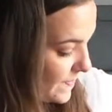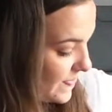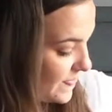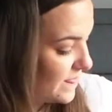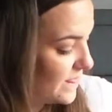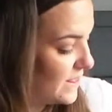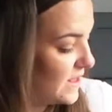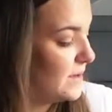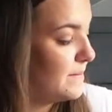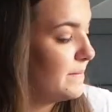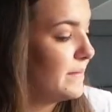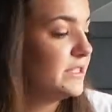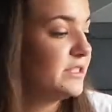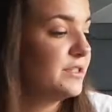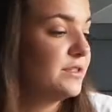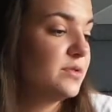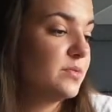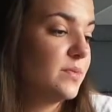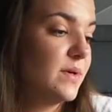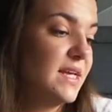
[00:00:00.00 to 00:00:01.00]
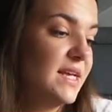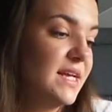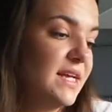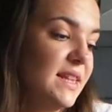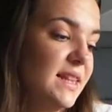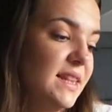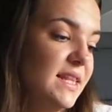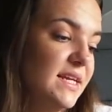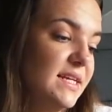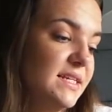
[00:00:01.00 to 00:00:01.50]
The Meadow Sweet
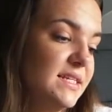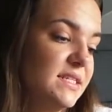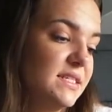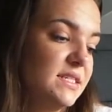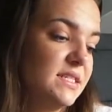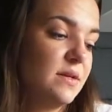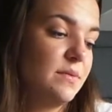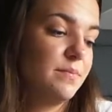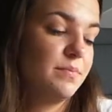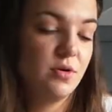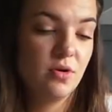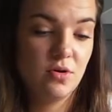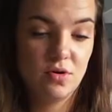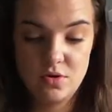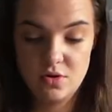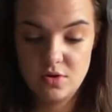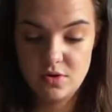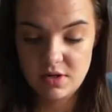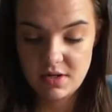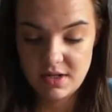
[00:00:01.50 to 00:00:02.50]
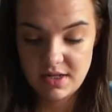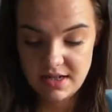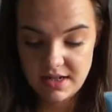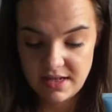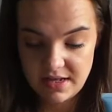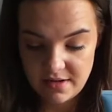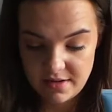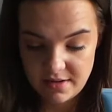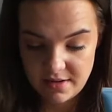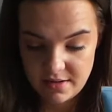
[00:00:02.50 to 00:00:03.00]
in this pure
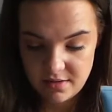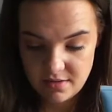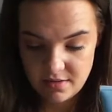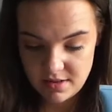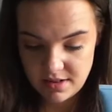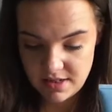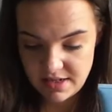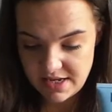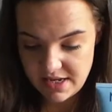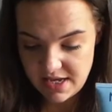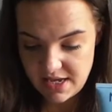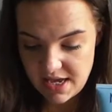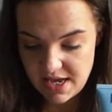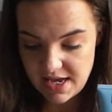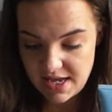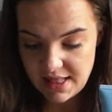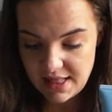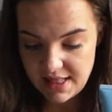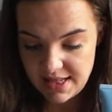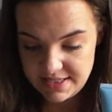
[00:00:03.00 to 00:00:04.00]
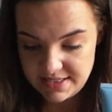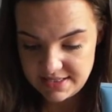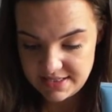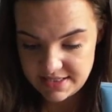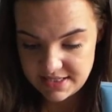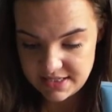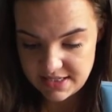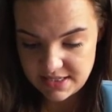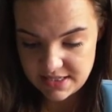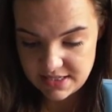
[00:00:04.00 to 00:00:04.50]
clay
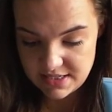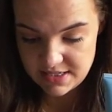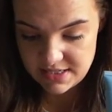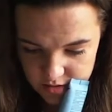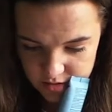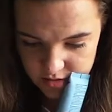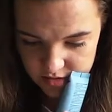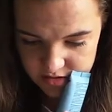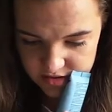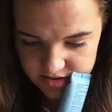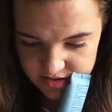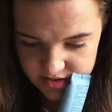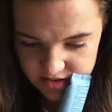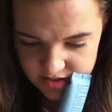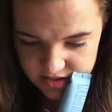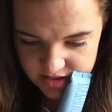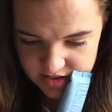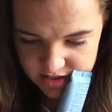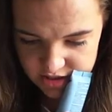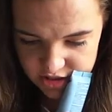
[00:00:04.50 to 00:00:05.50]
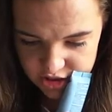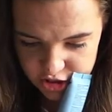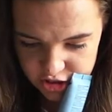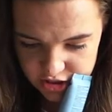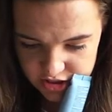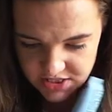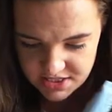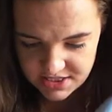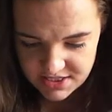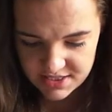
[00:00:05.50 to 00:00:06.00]
cleanser doesn't
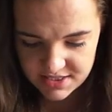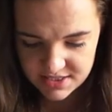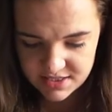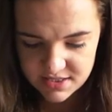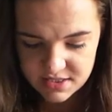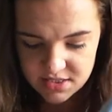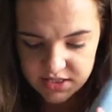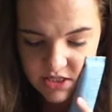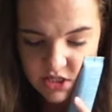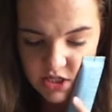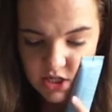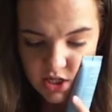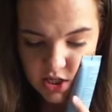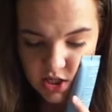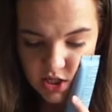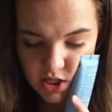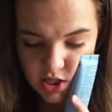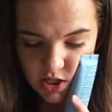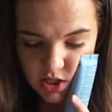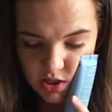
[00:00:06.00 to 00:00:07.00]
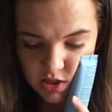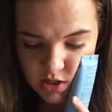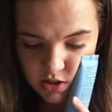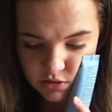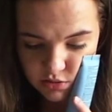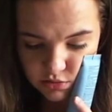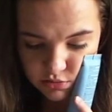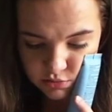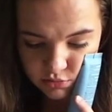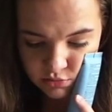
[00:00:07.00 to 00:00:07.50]
actually say.
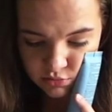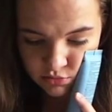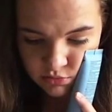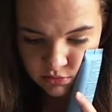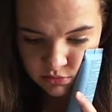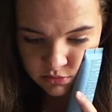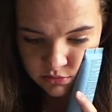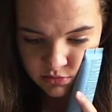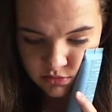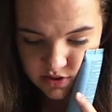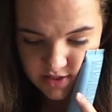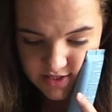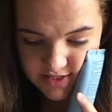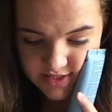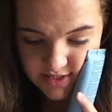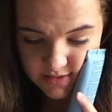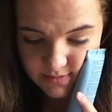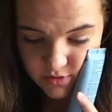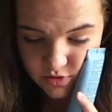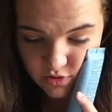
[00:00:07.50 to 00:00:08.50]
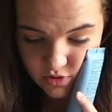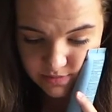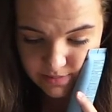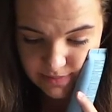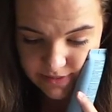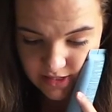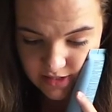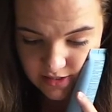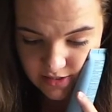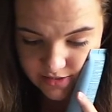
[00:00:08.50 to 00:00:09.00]
It's some sort of
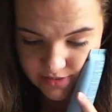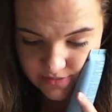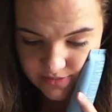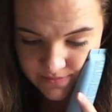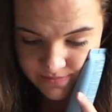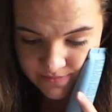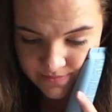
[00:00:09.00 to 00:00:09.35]
plant.